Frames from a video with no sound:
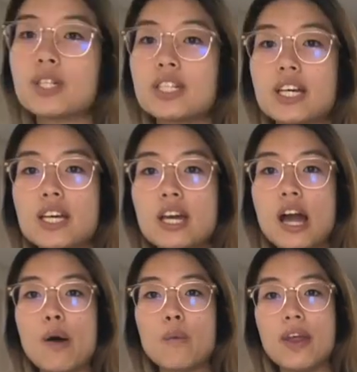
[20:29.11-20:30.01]
See
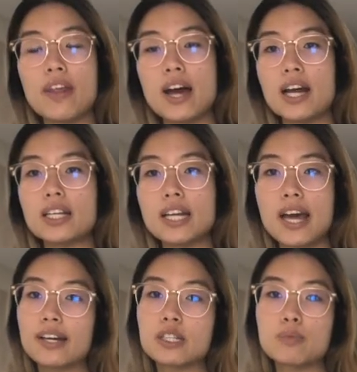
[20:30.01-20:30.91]
where the night
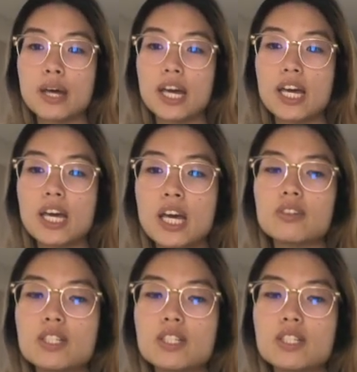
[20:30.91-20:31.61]
takes me.